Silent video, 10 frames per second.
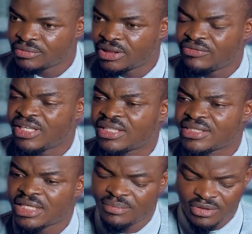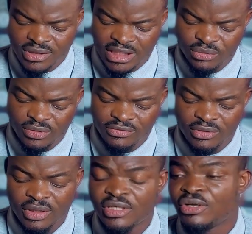The inverters are pure sine wave.
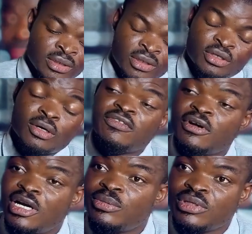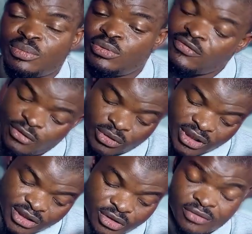Configurable input
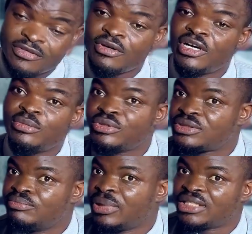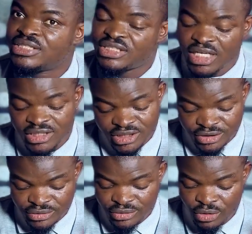voltage, configurable battery
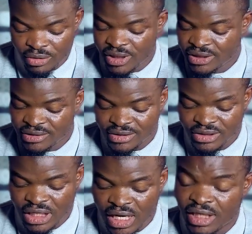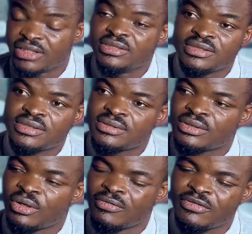charging current, and
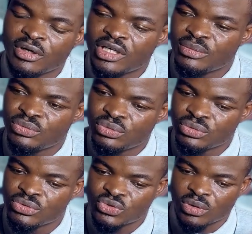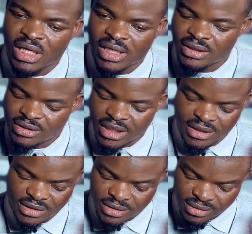configurable solar
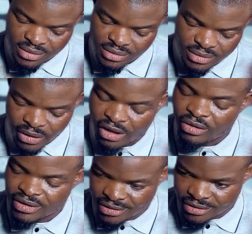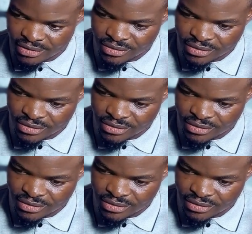charge priority.